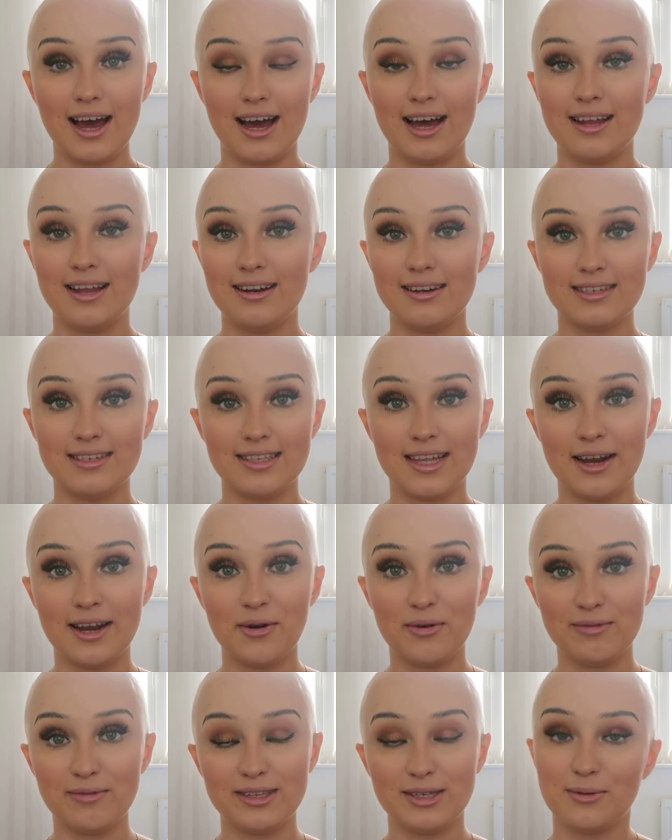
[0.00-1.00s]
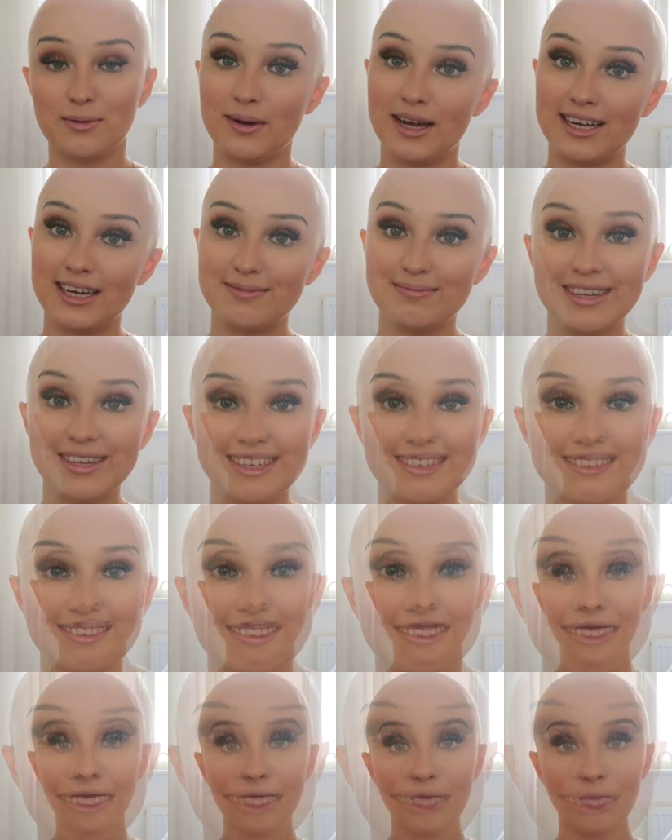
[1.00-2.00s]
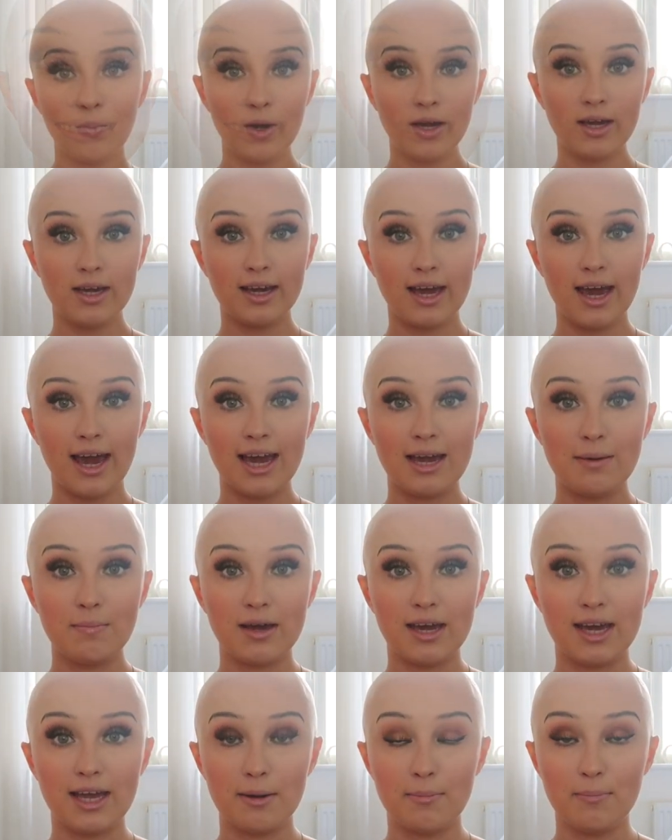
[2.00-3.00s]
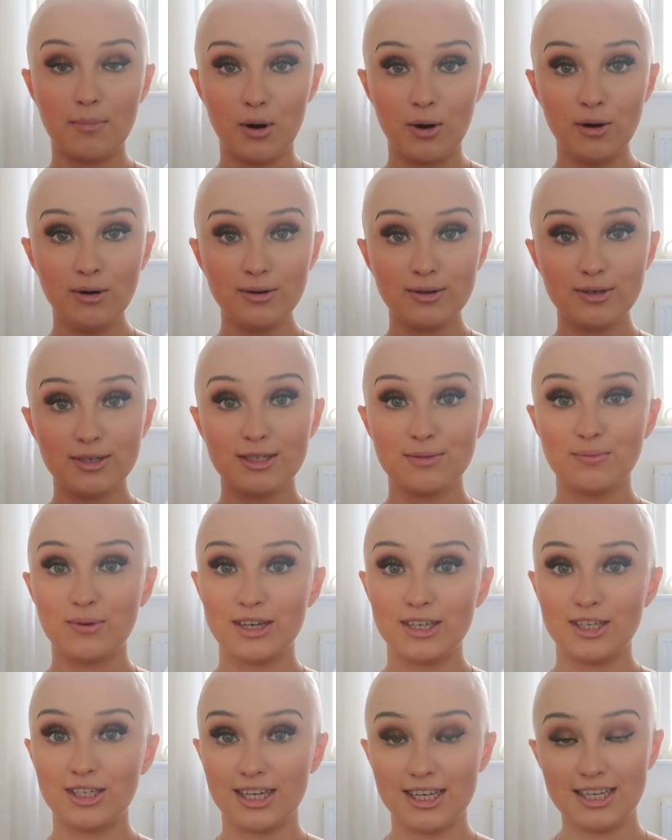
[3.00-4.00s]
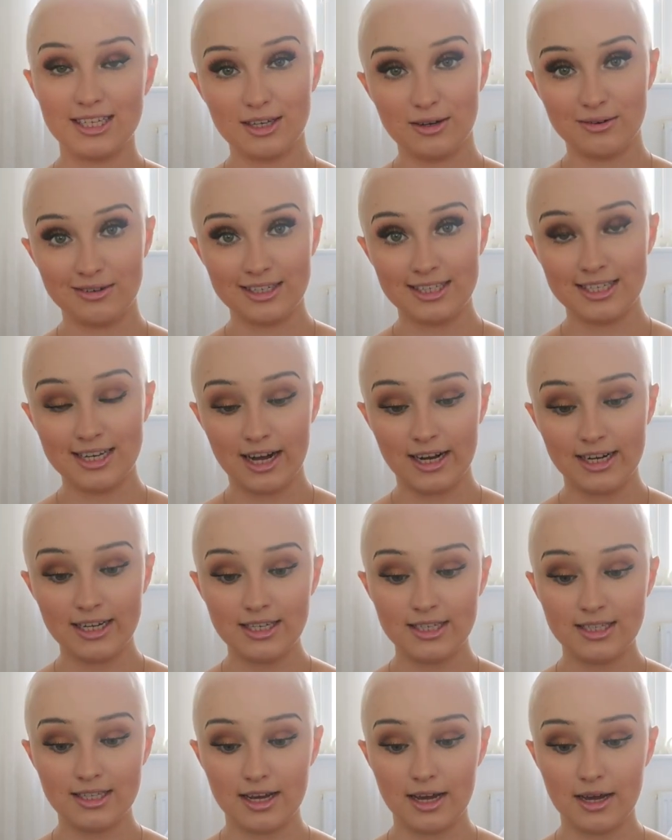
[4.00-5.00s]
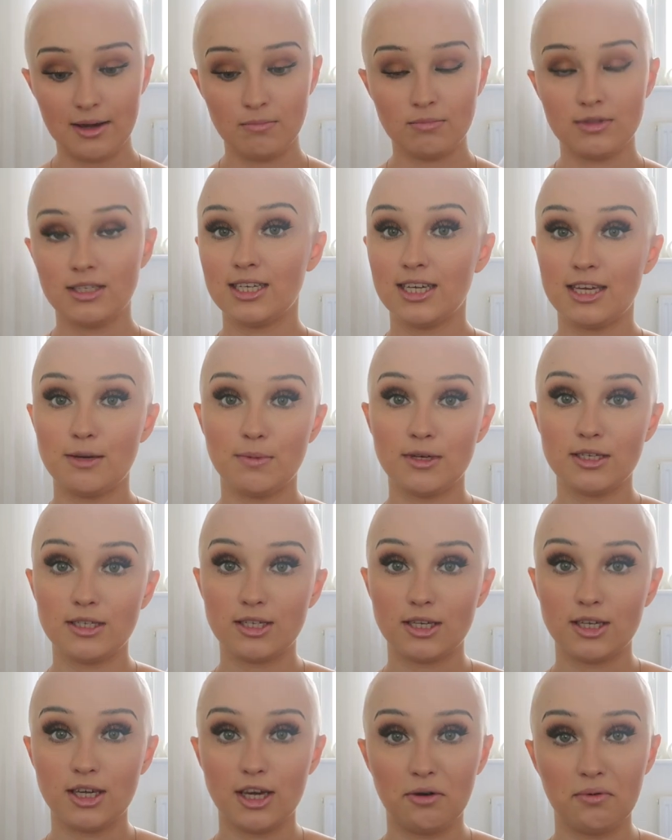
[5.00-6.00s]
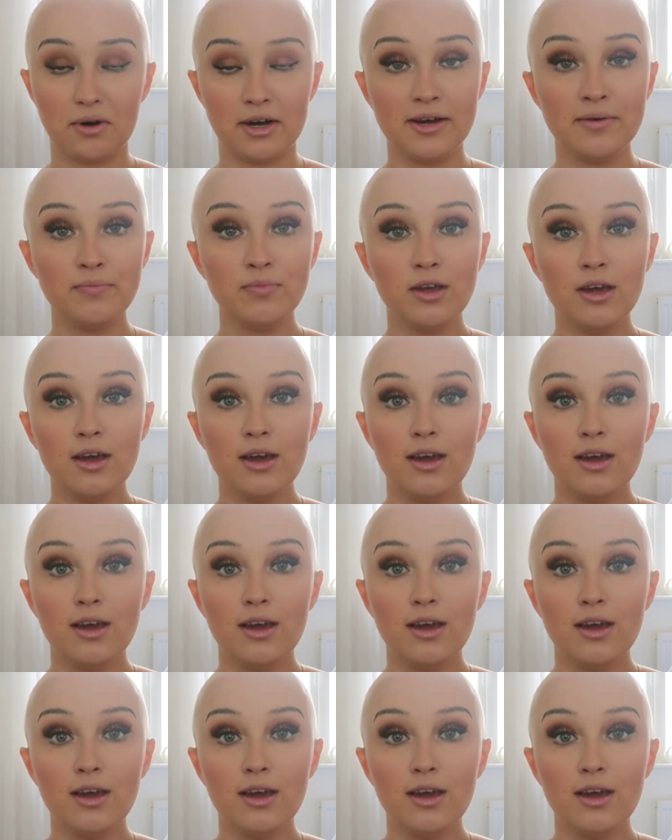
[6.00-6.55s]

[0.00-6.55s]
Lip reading: and then obviously on my head. So the wig came in a box, which is always nice to keep it secure,